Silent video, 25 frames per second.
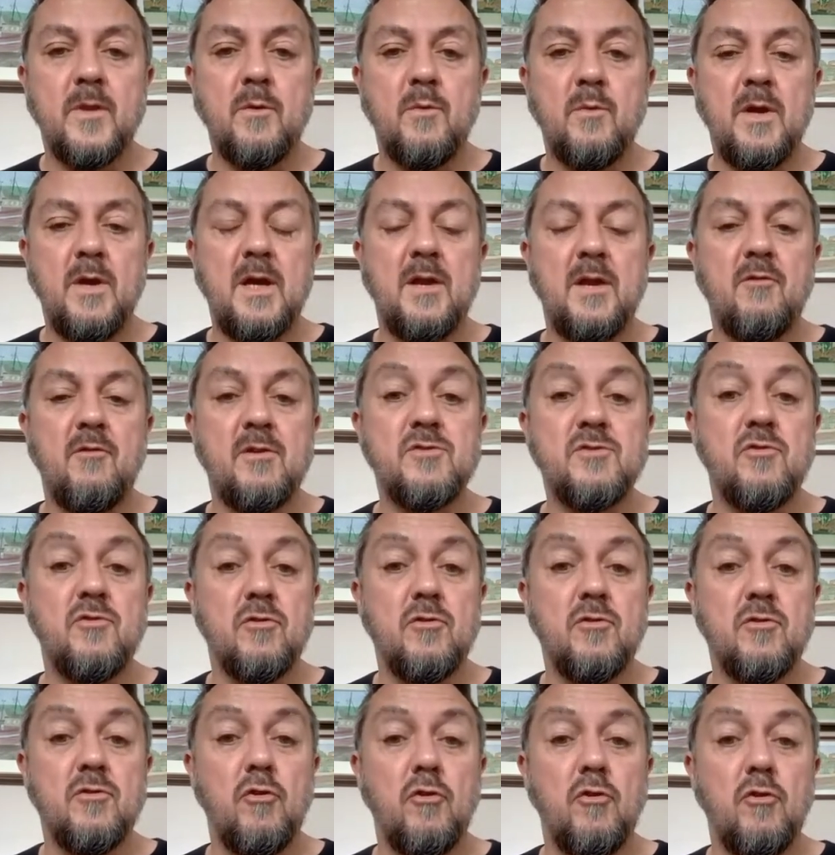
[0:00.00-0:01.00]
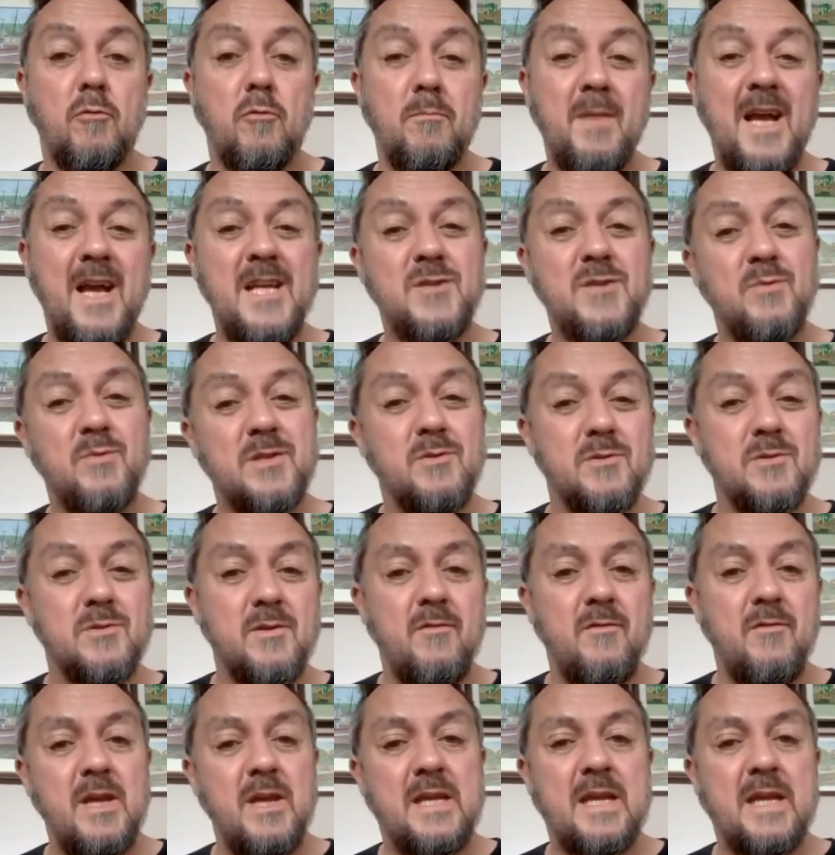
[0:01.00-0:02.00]
We had a restaurant called Max, which was a
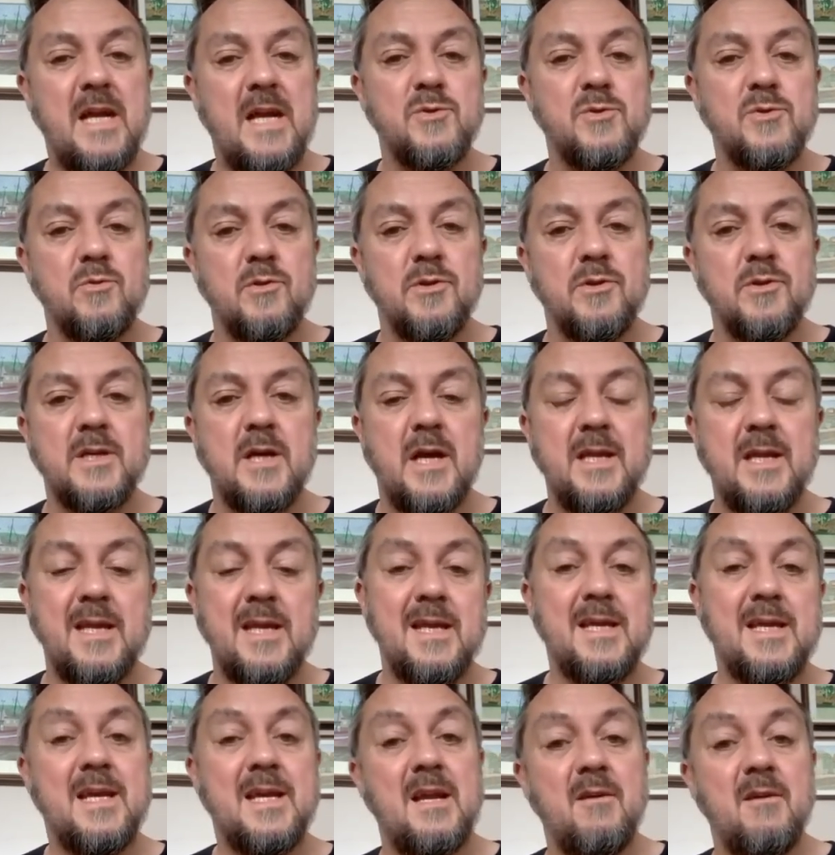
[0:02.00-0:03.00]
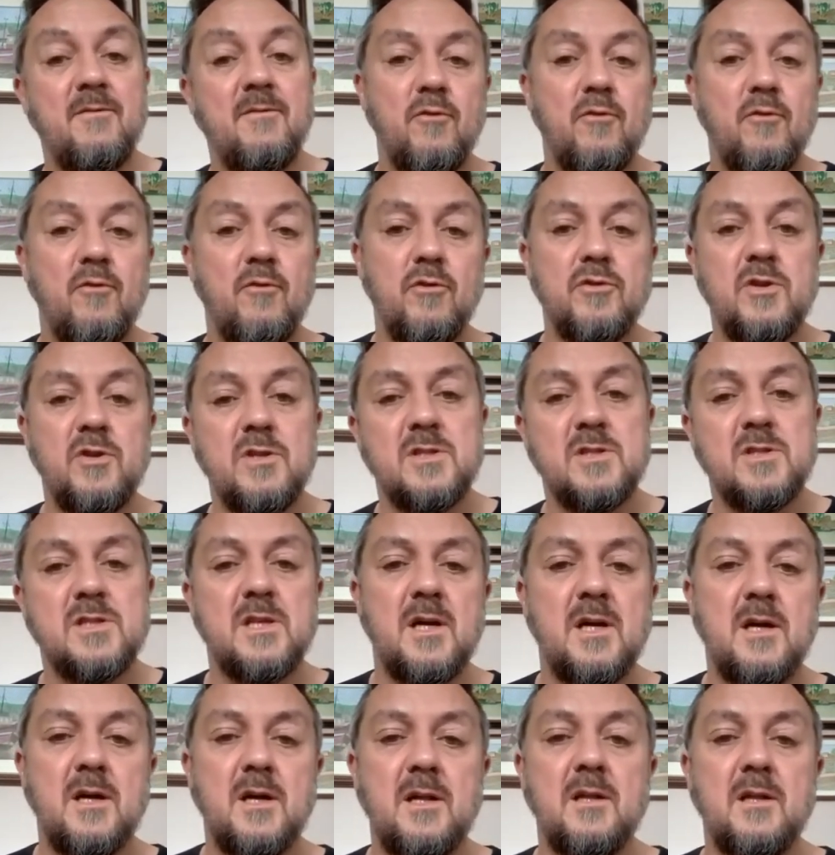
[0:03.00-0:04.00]
very casual dining, Californian
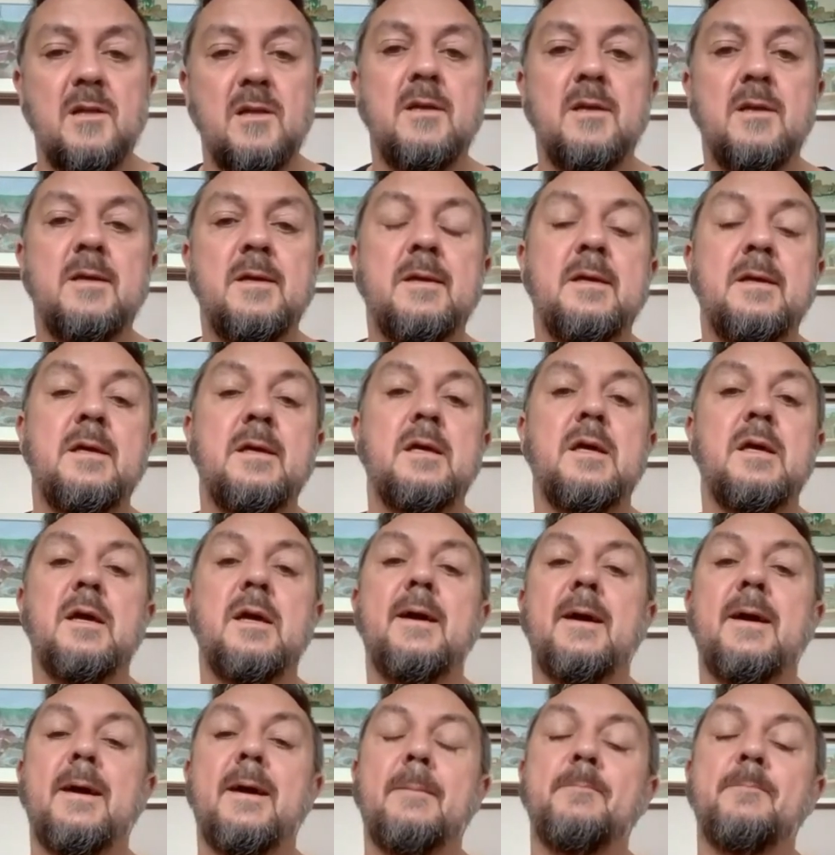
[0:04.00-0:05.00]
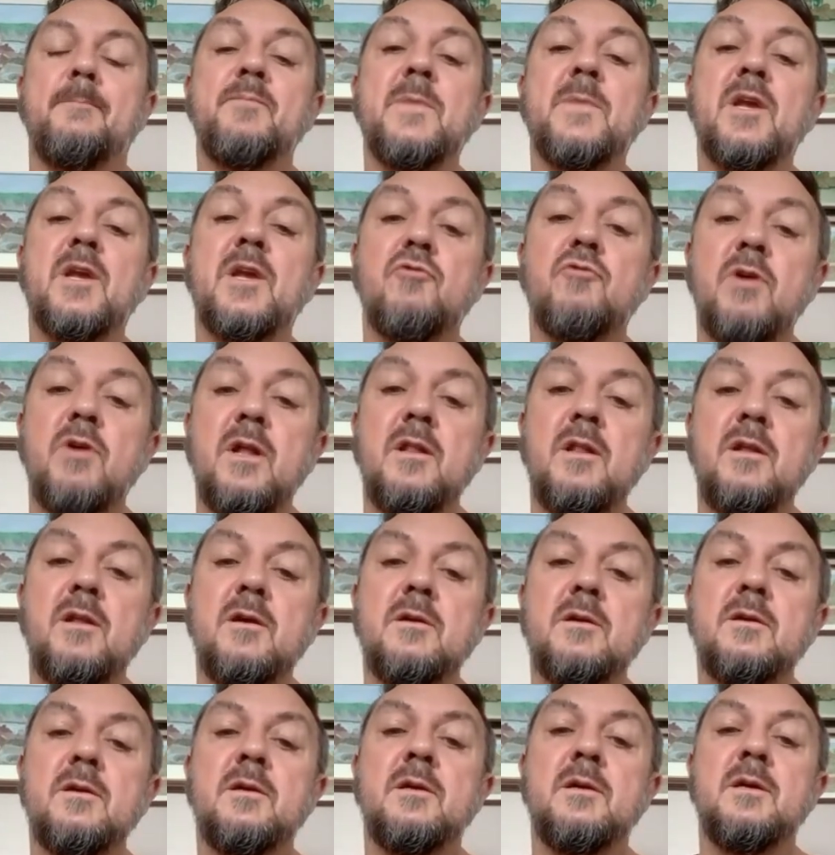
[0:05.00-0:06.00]
style grill,
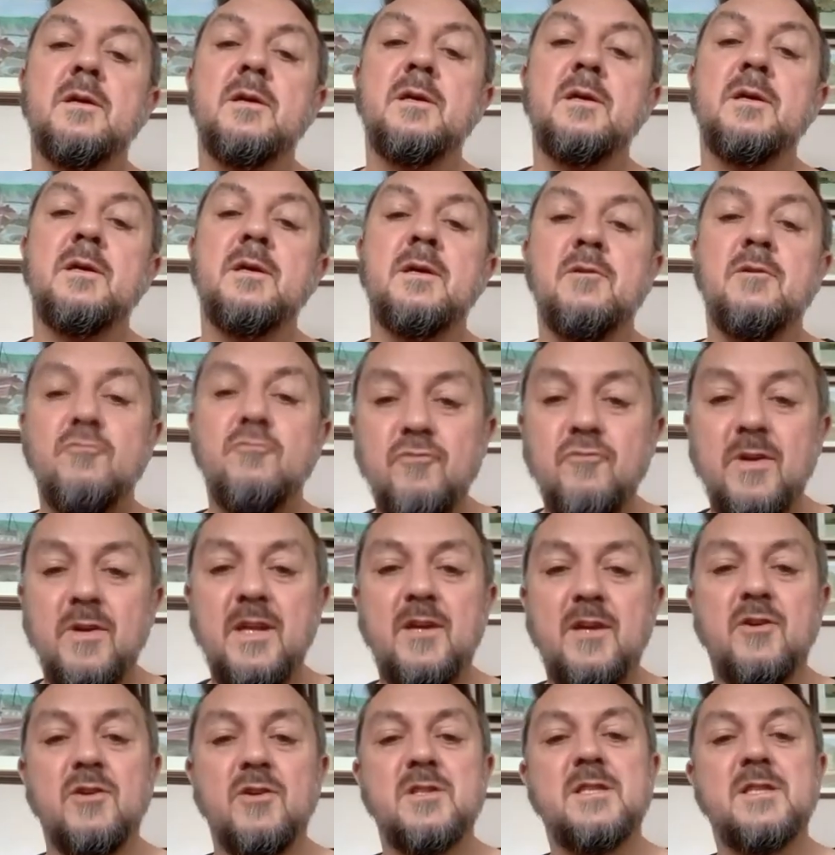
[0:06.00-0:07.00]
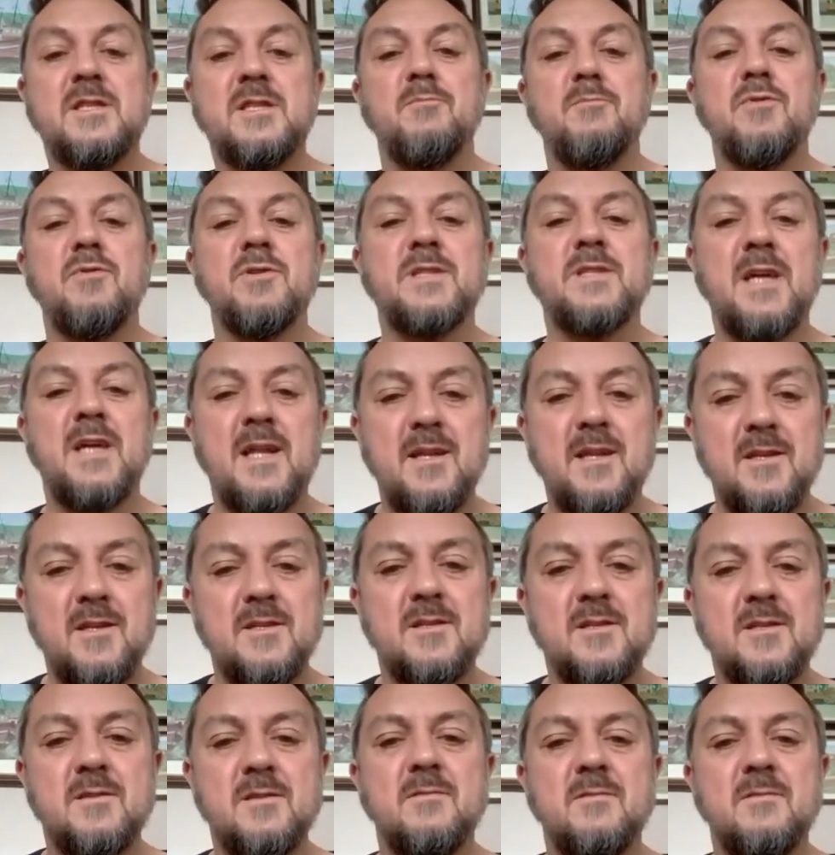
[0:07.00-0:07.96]
really good simple salads,